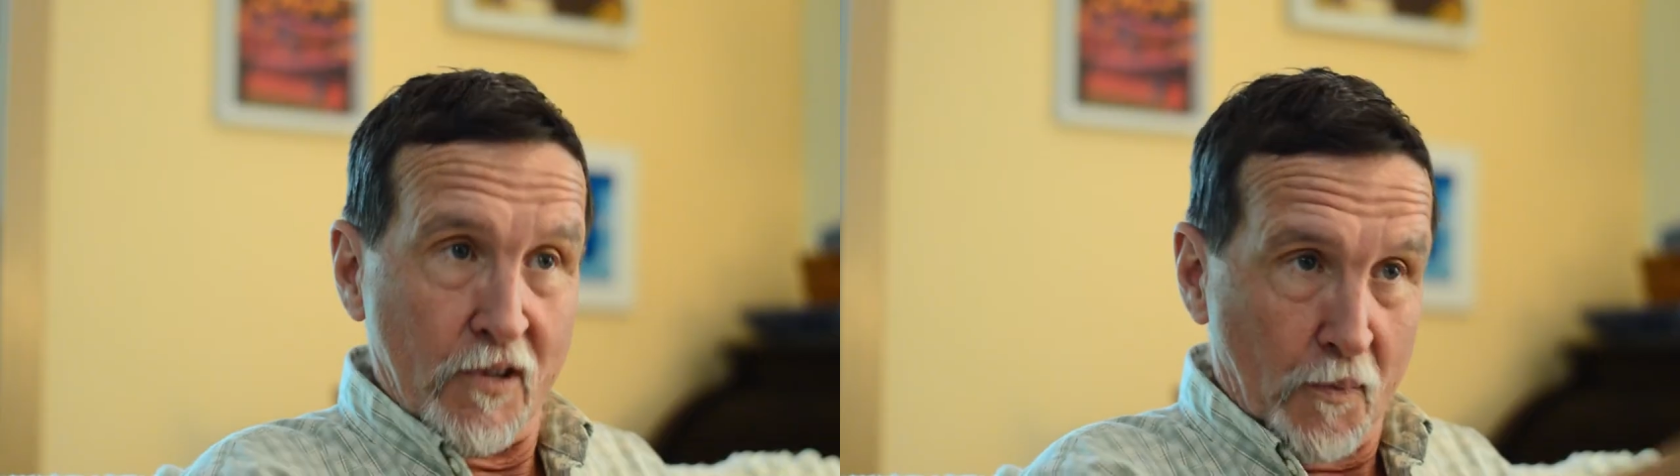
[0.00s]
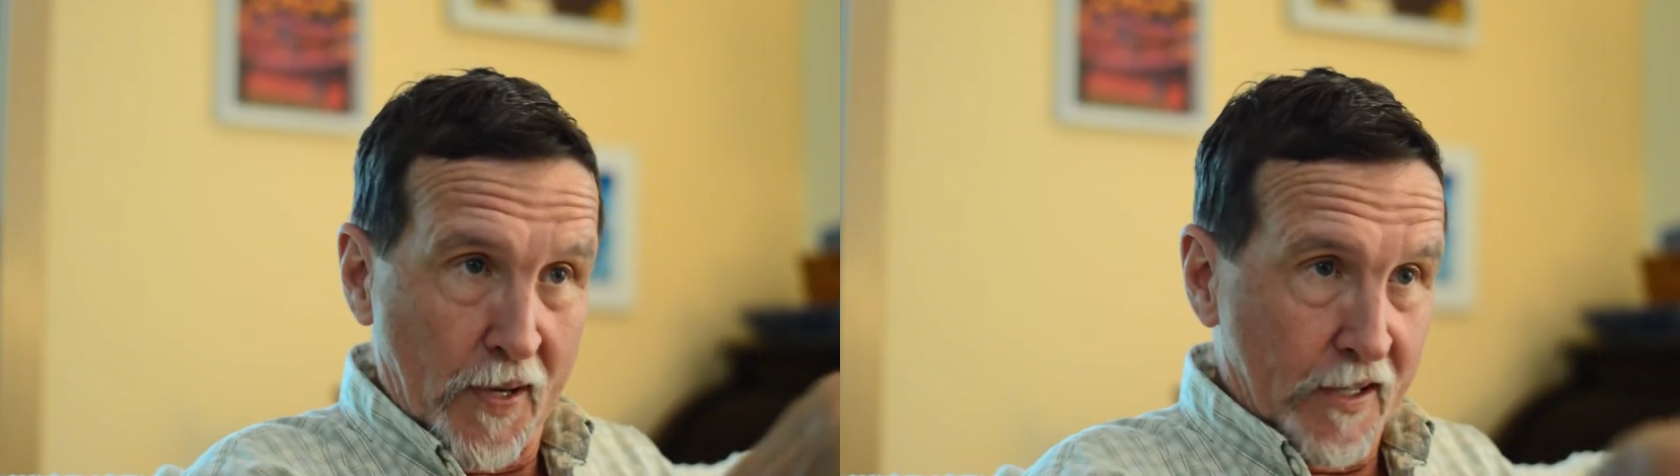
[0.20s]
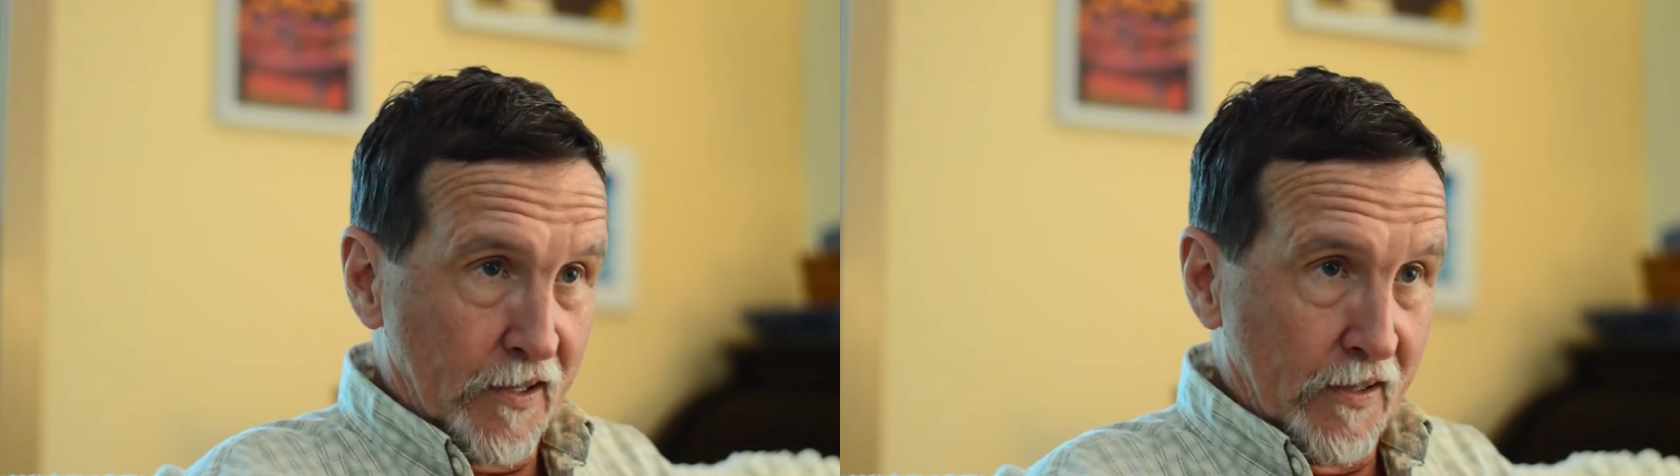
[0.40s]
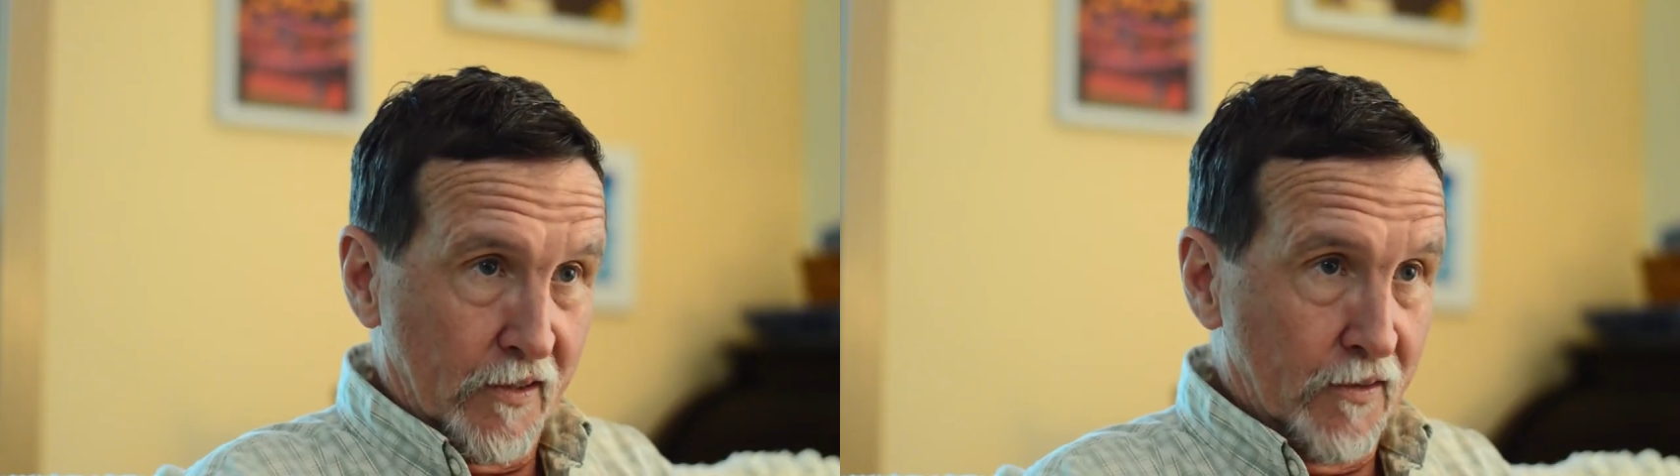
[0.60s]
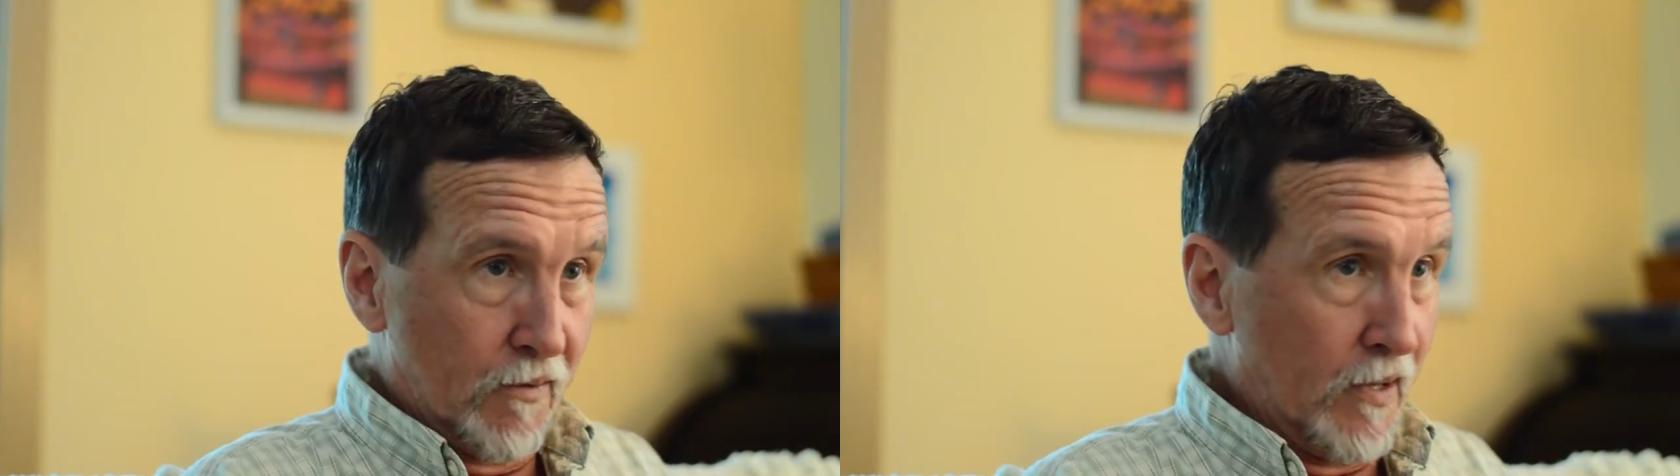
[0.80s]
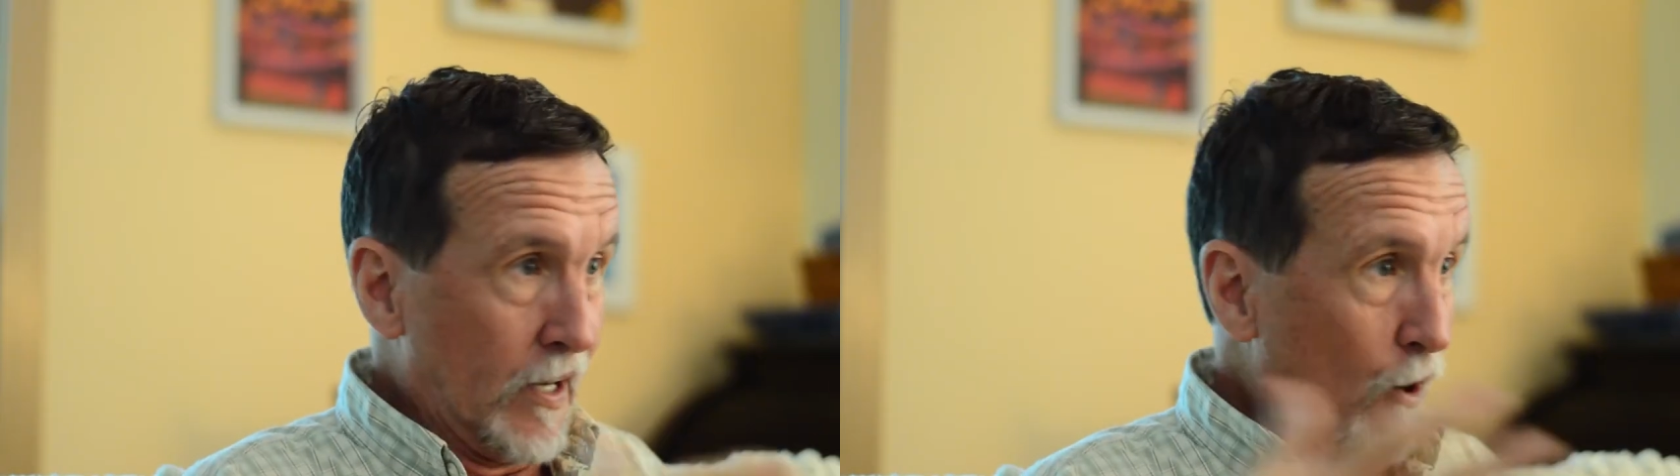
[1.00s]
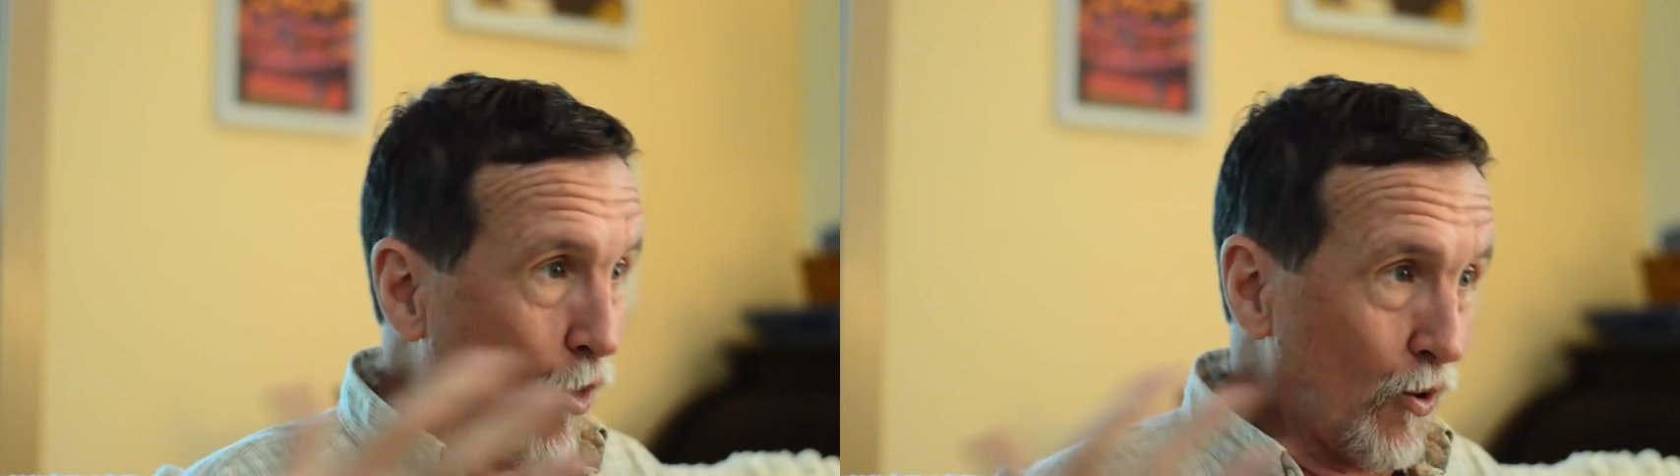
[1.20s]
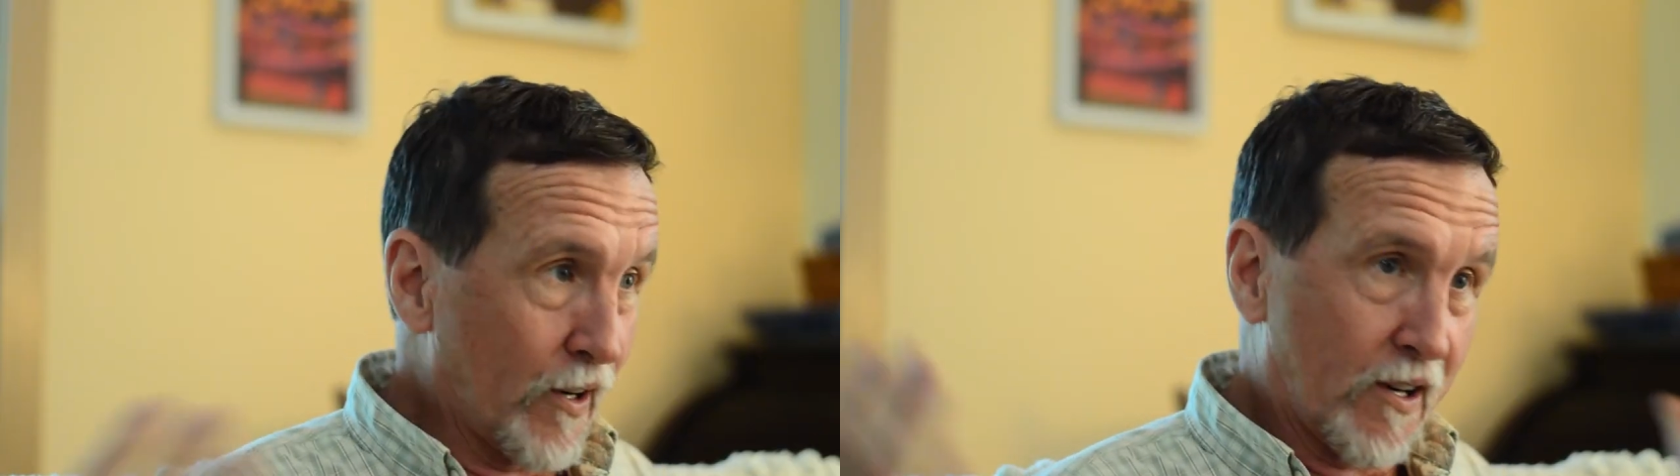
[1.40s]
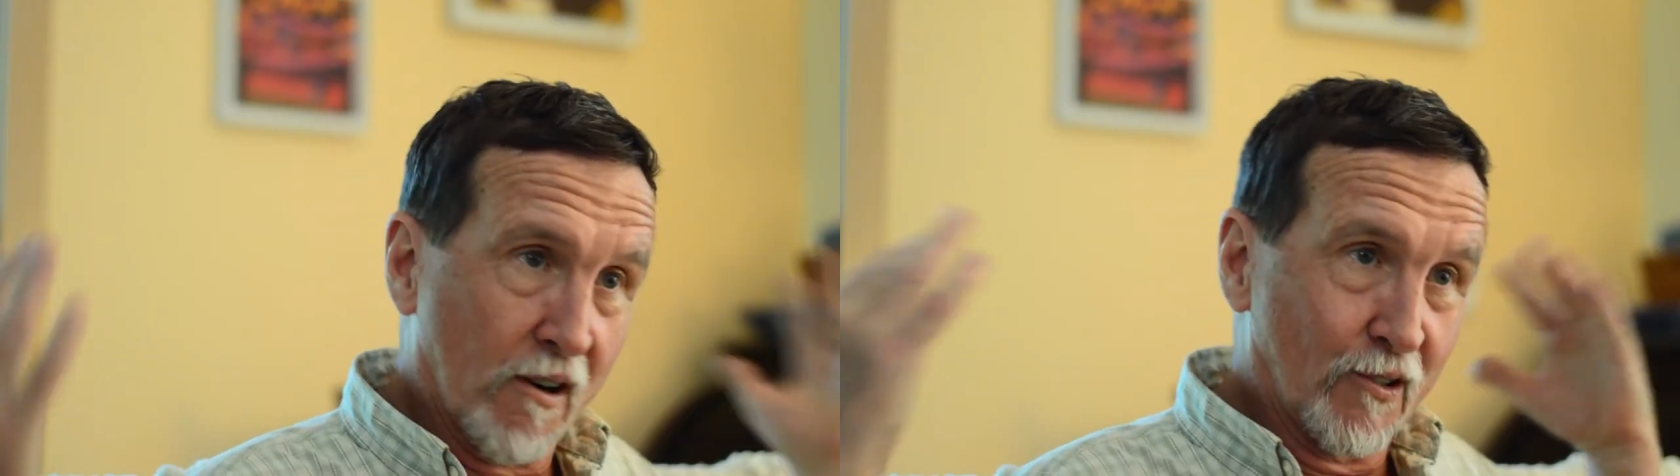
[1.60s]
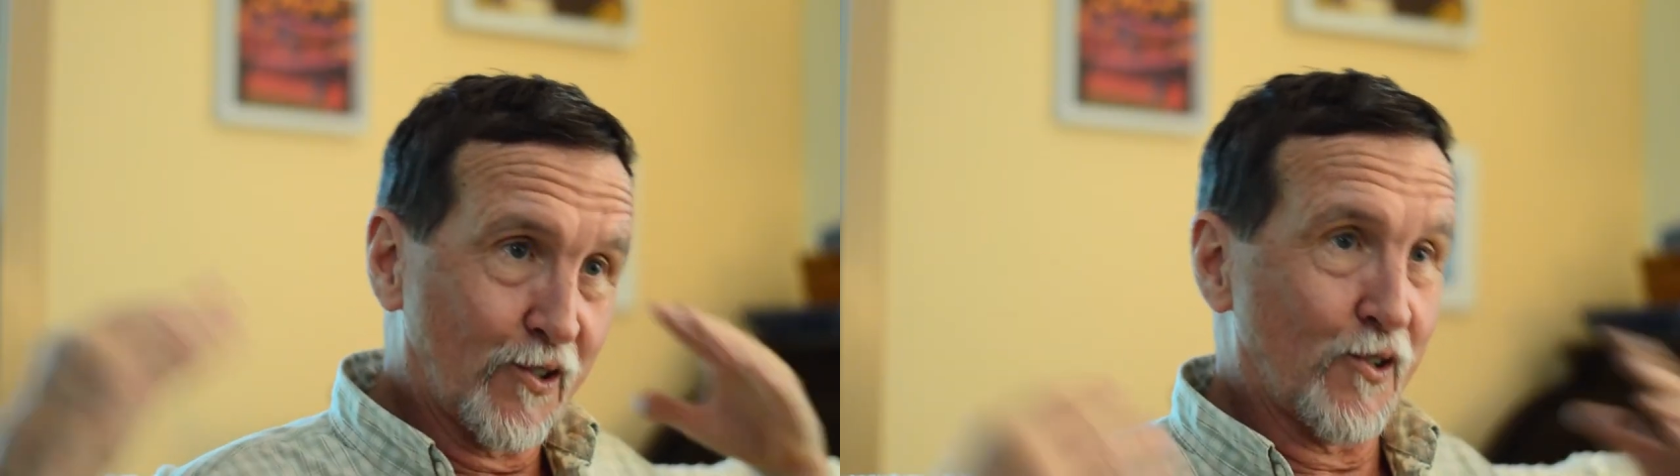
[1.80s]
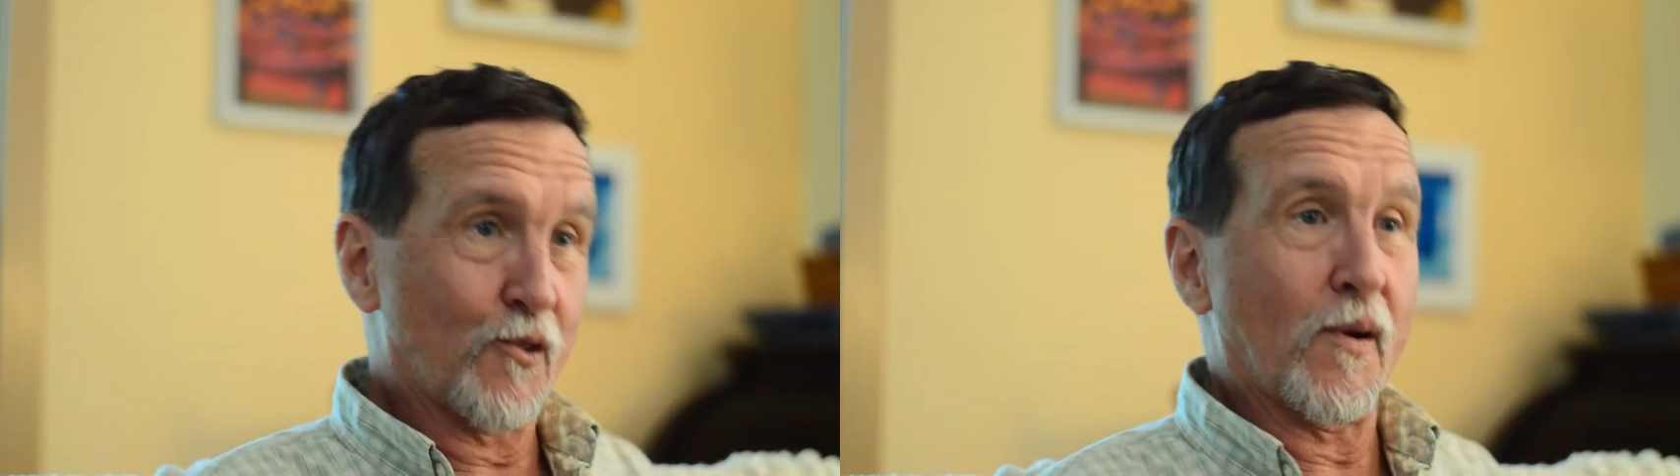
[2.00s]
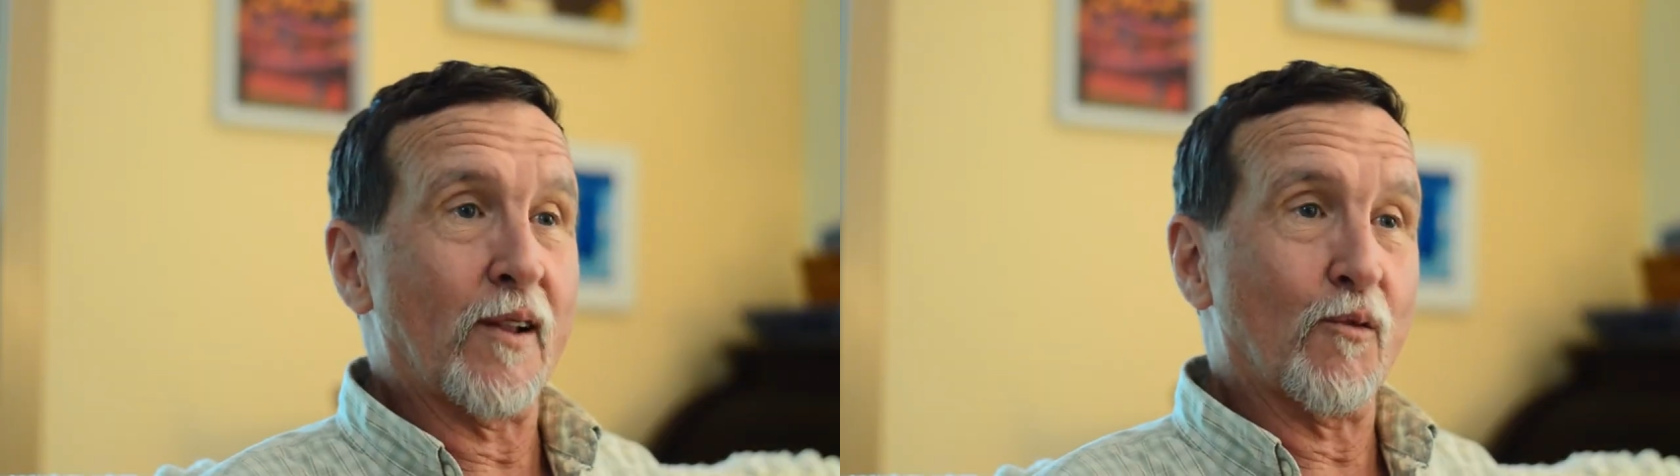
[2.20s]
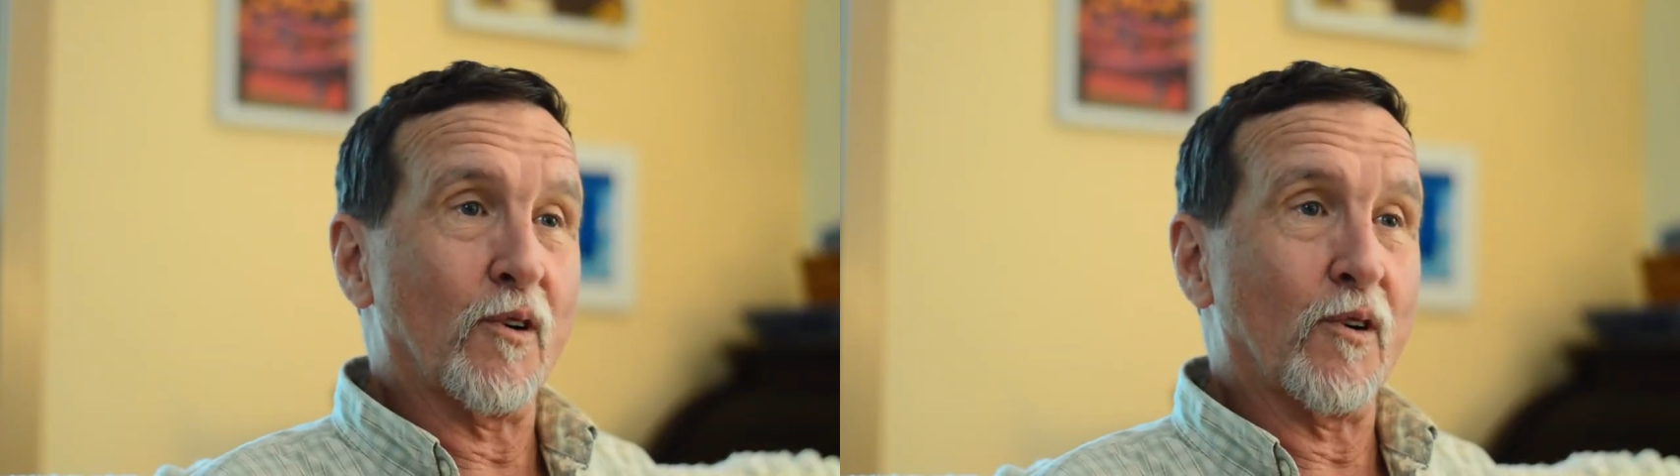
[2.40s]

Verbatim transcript: depictions in all their cultures around the